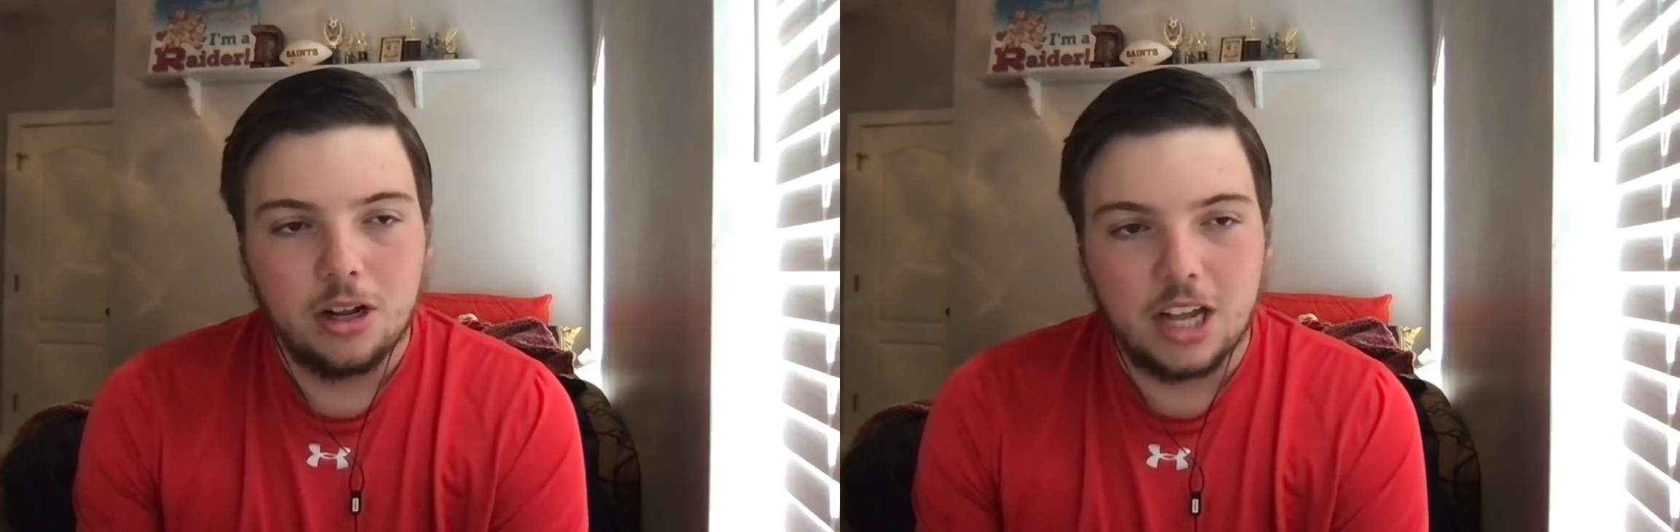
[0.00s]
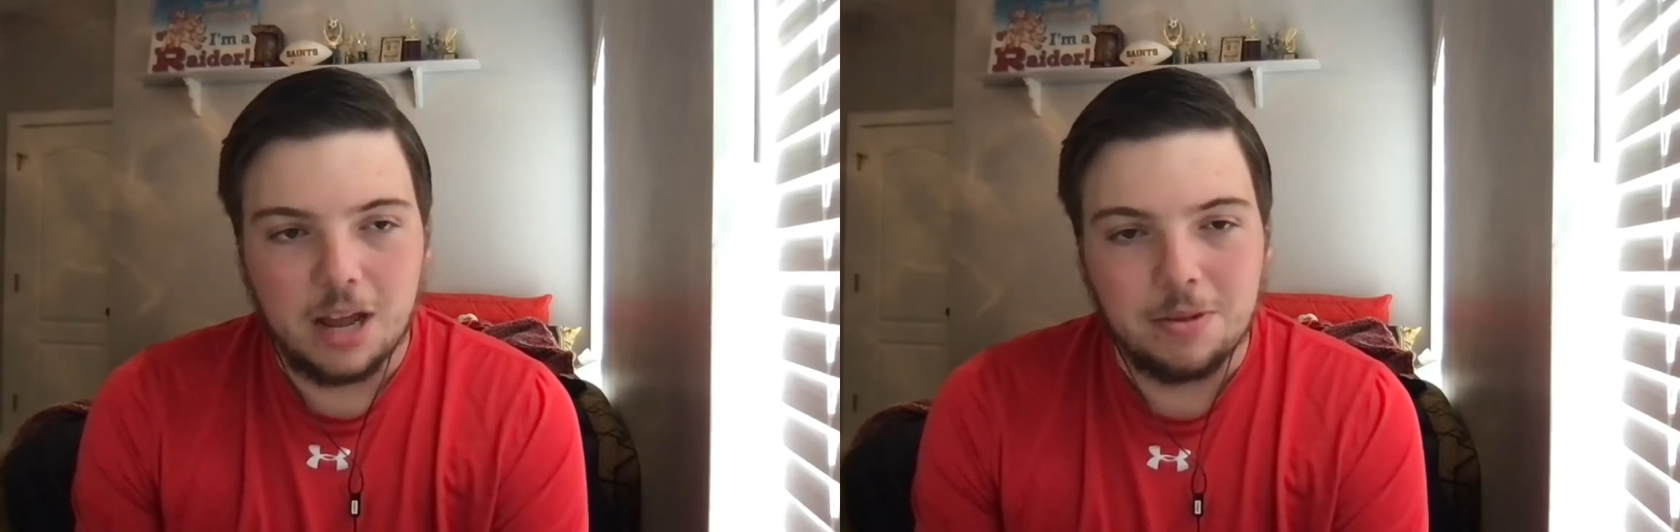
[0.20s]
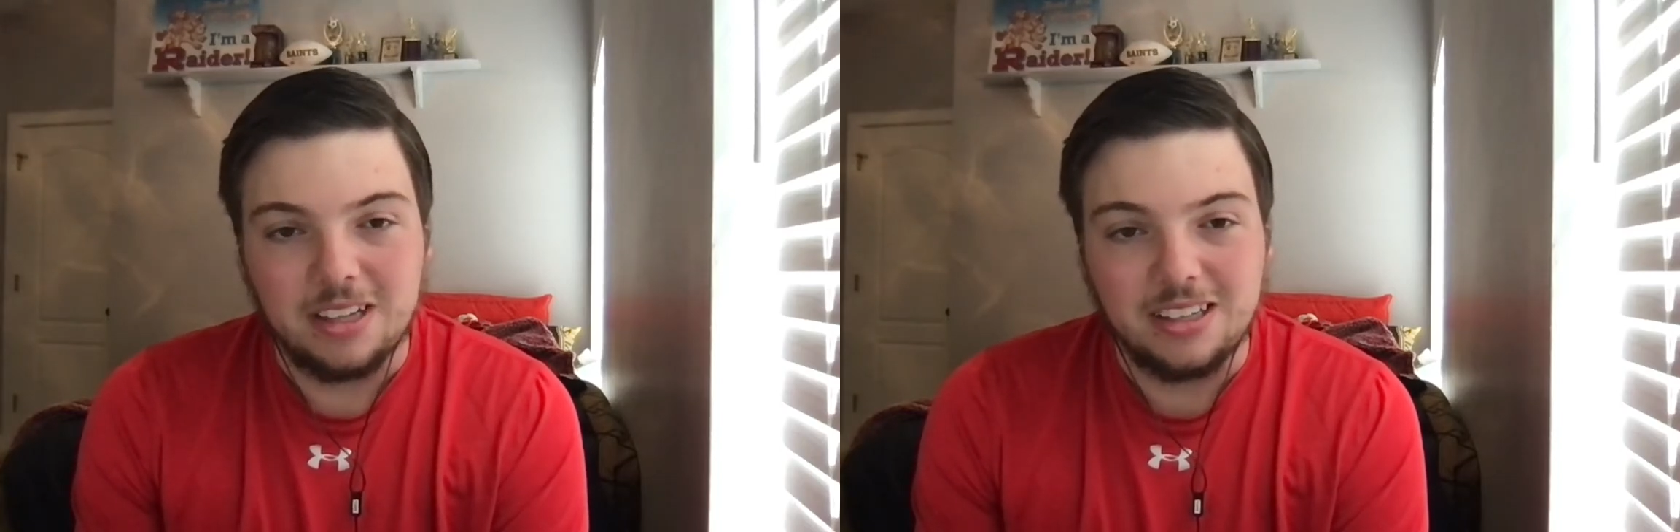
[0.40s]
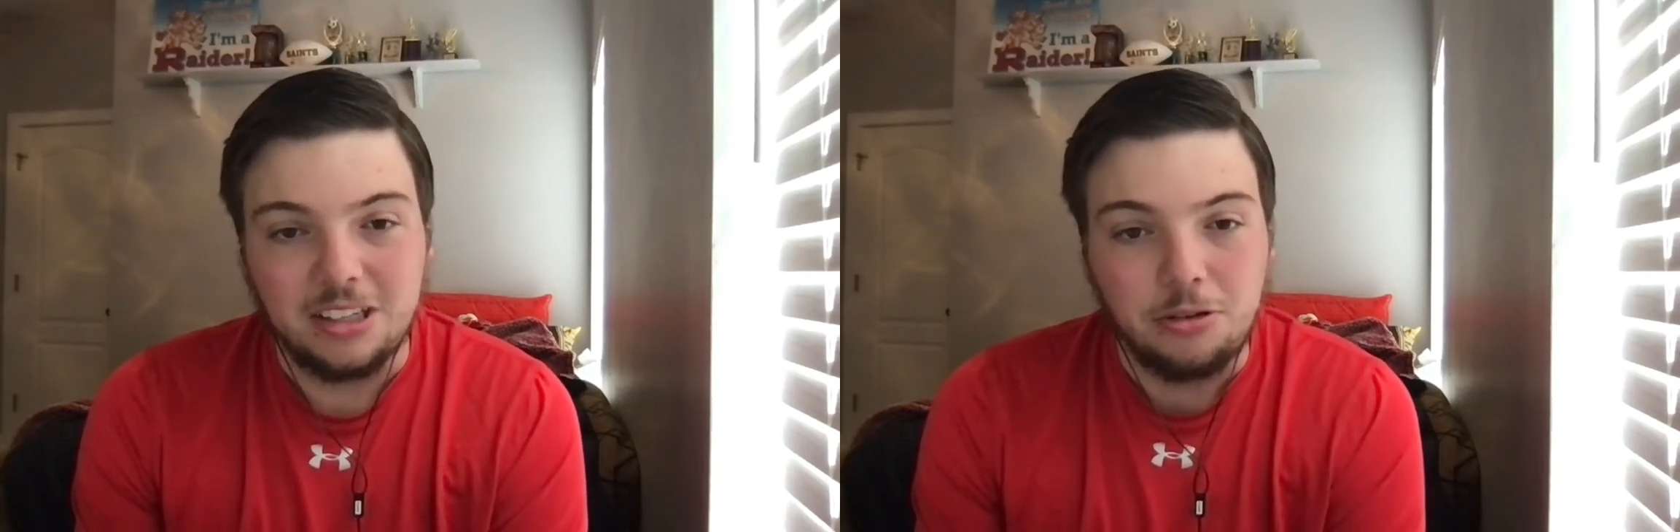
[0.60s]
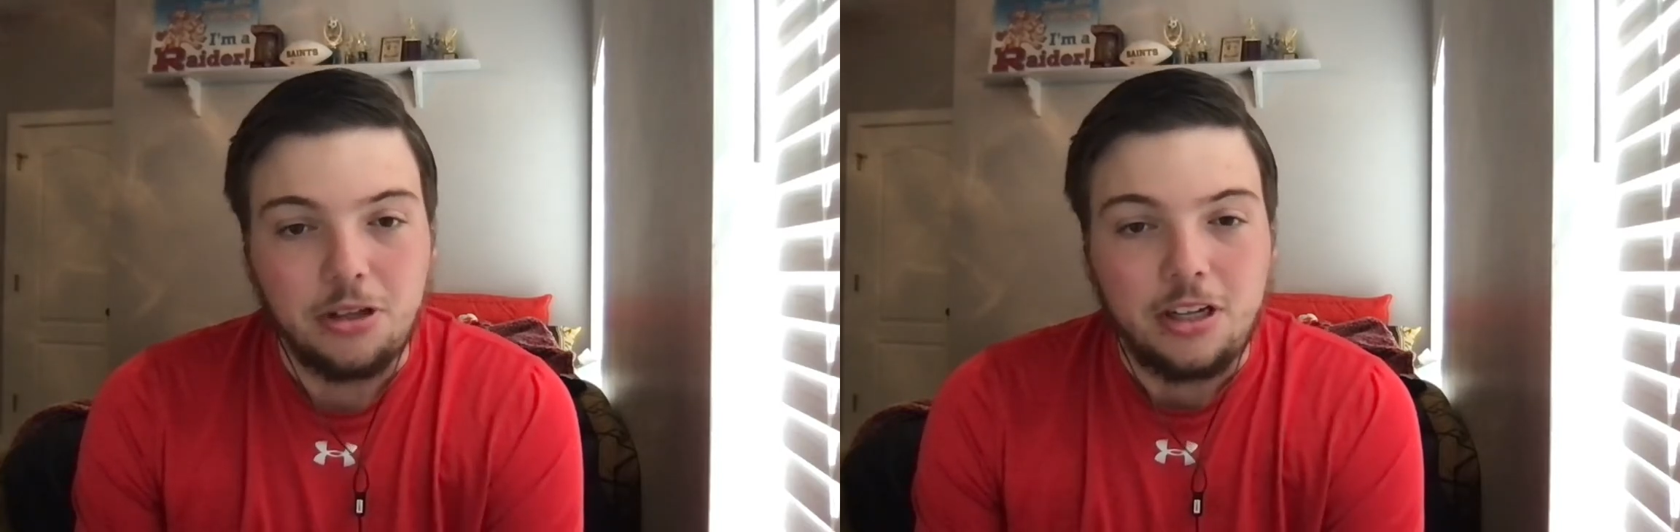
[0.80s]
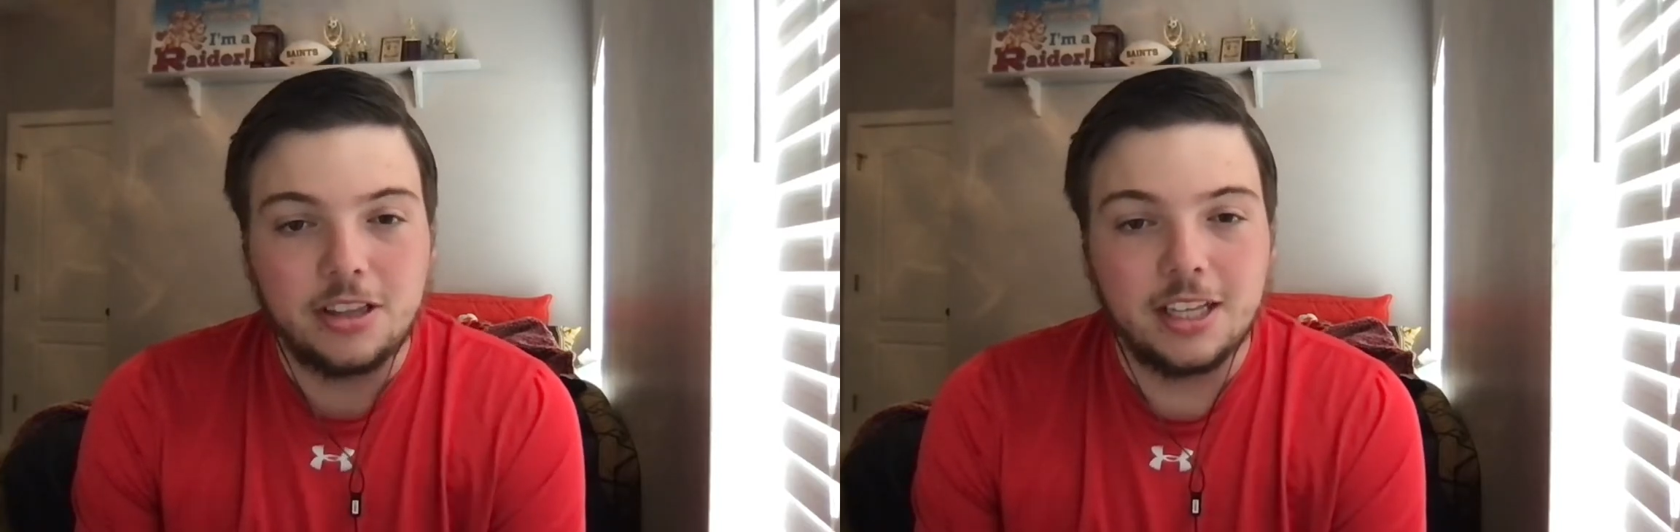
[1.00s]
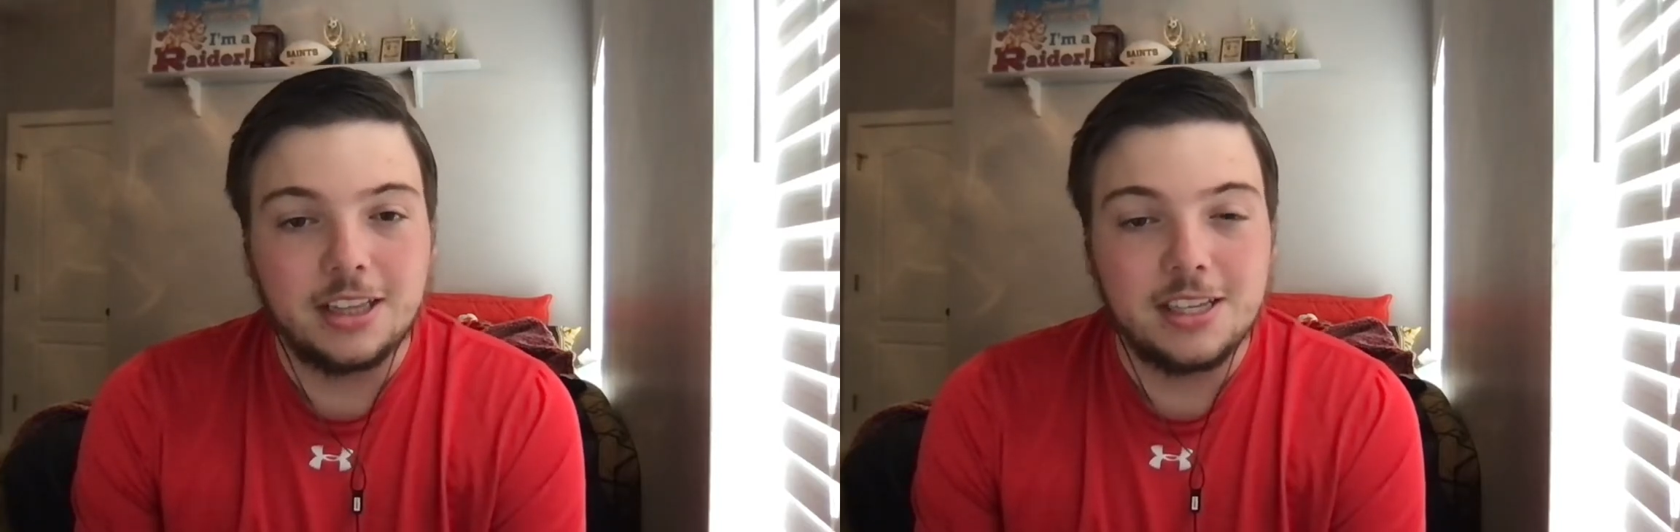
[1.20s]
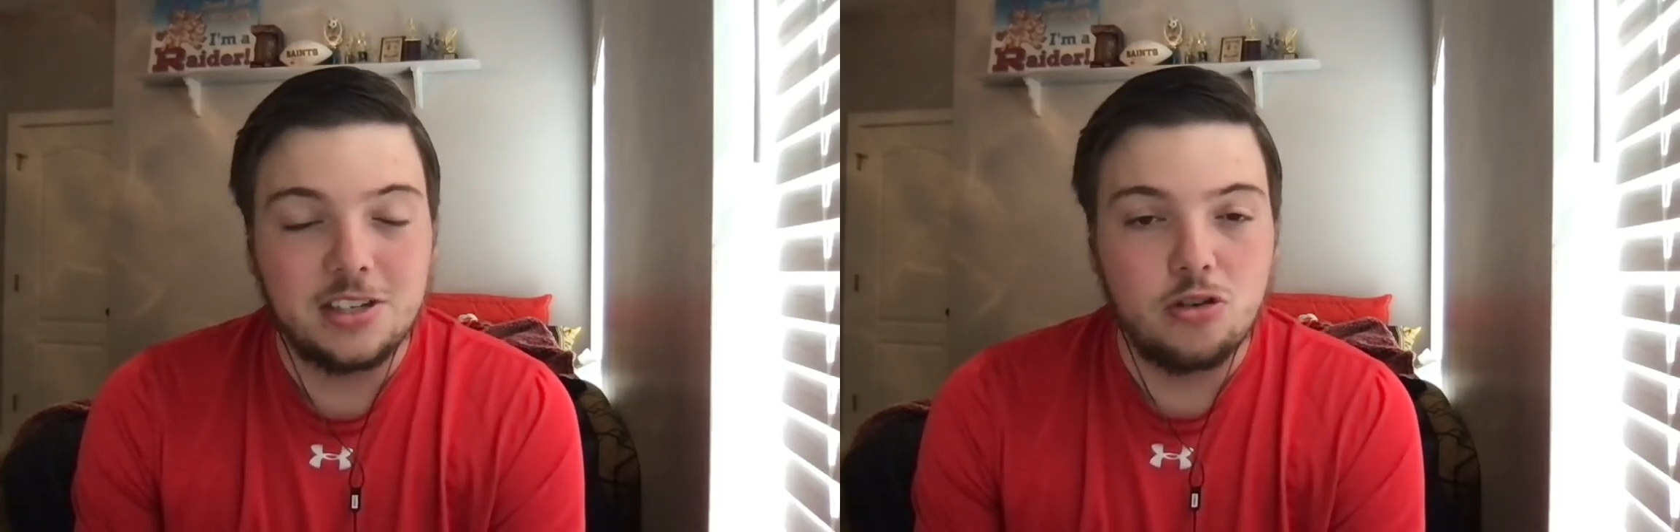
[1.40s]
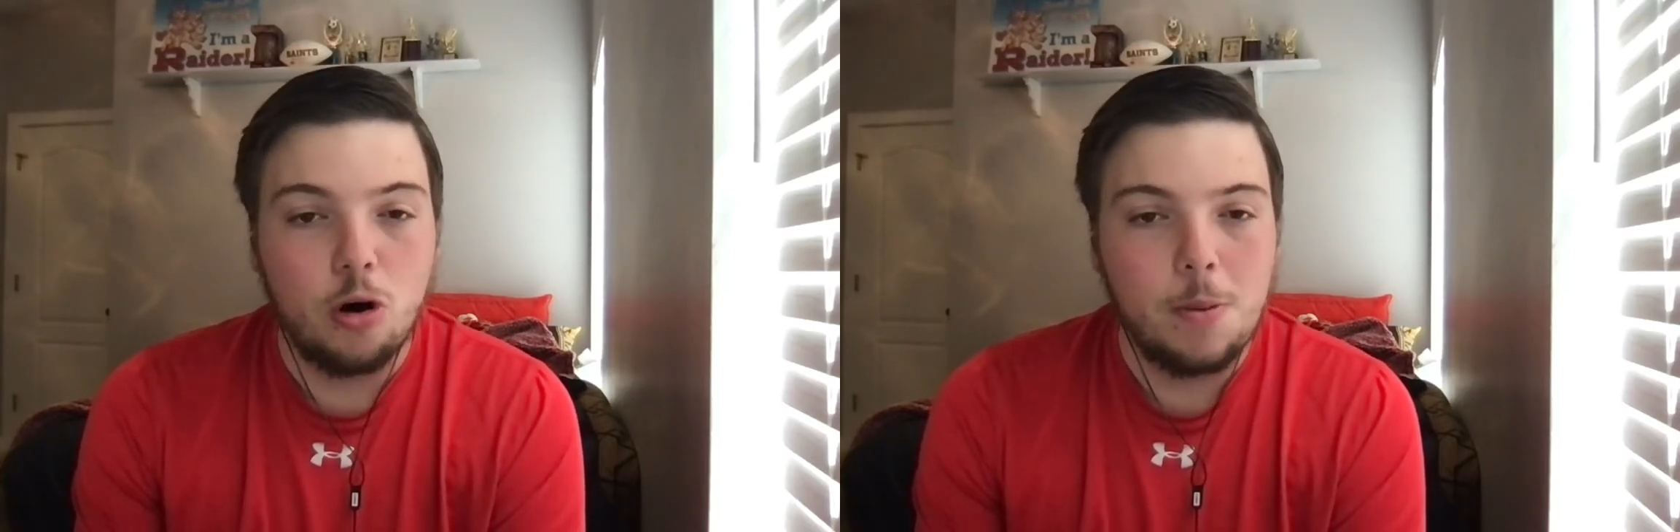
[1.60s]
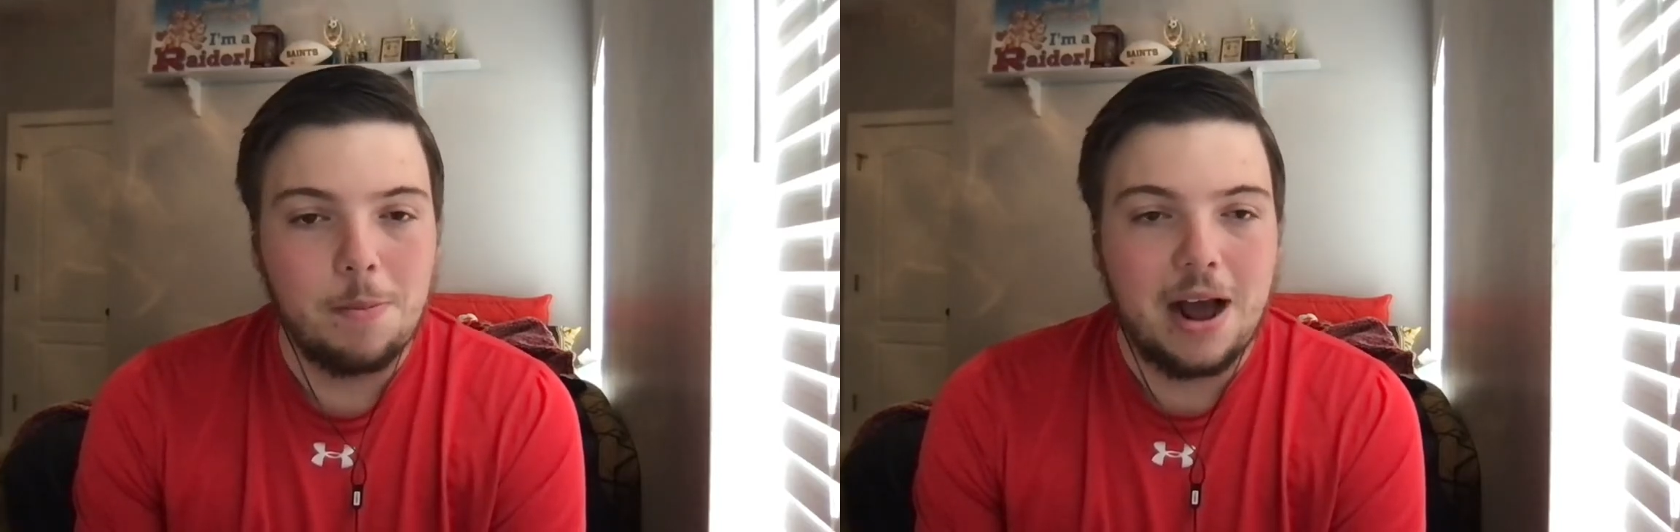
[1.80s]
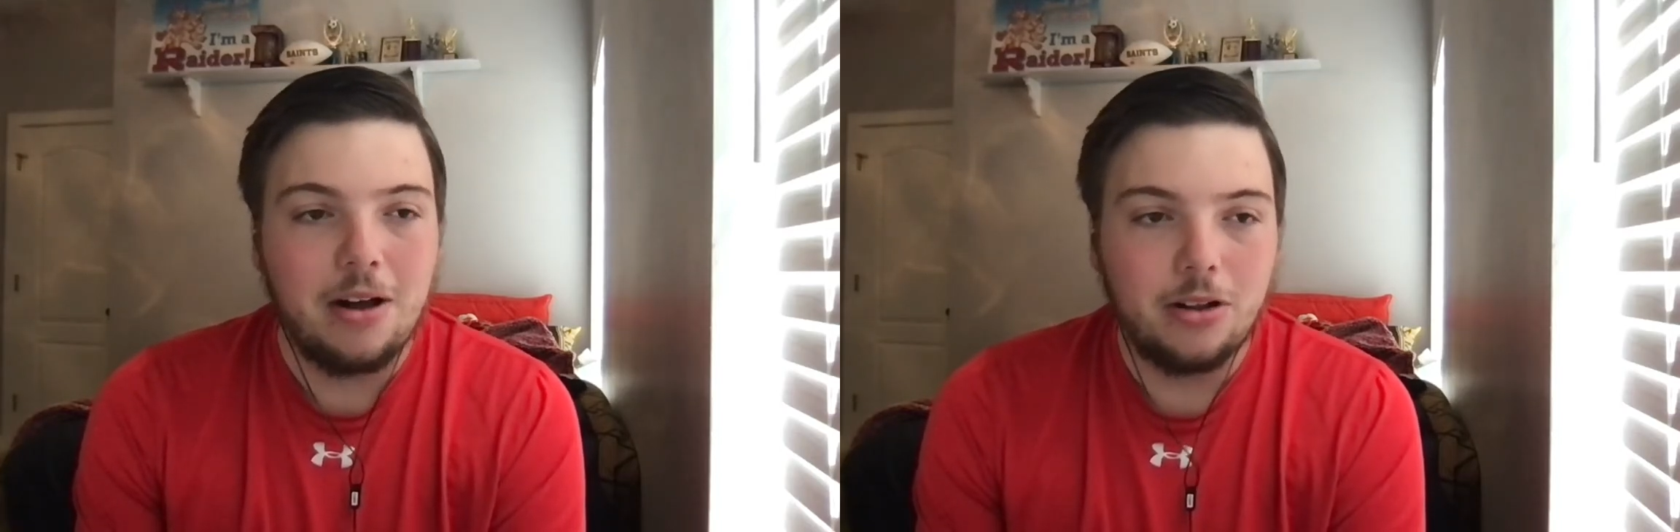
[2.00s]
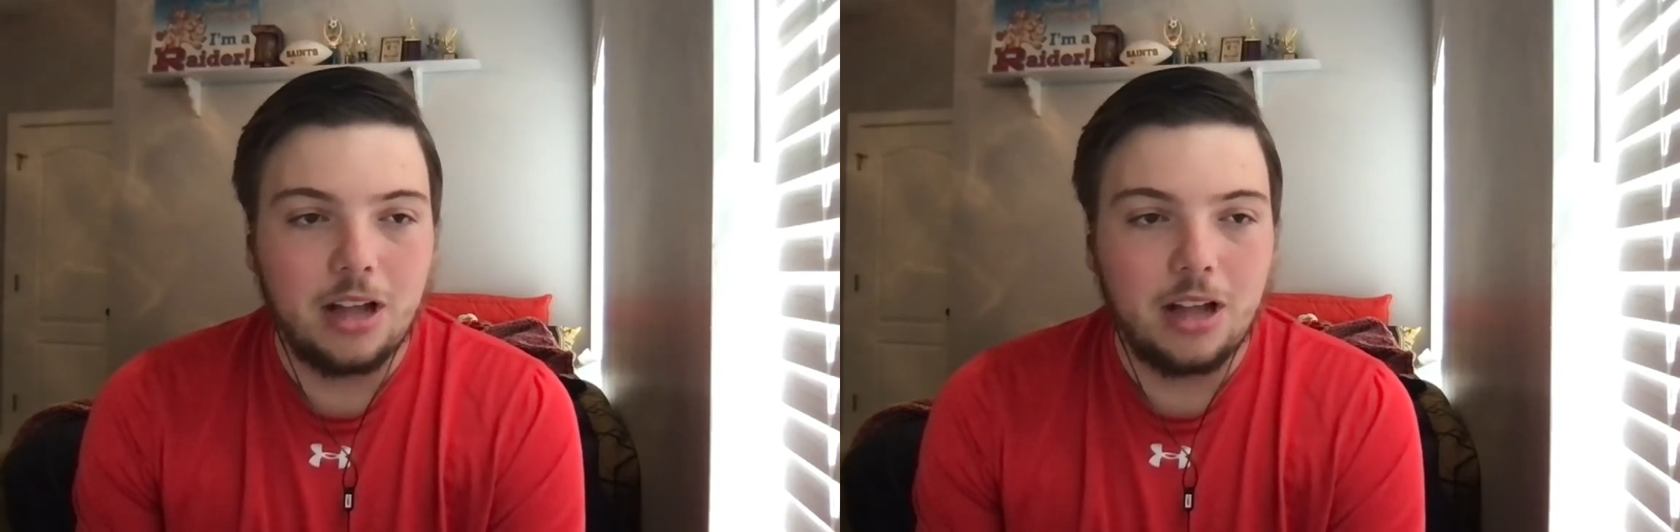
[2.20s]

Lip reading: I mean, you thought that this Norman Powell,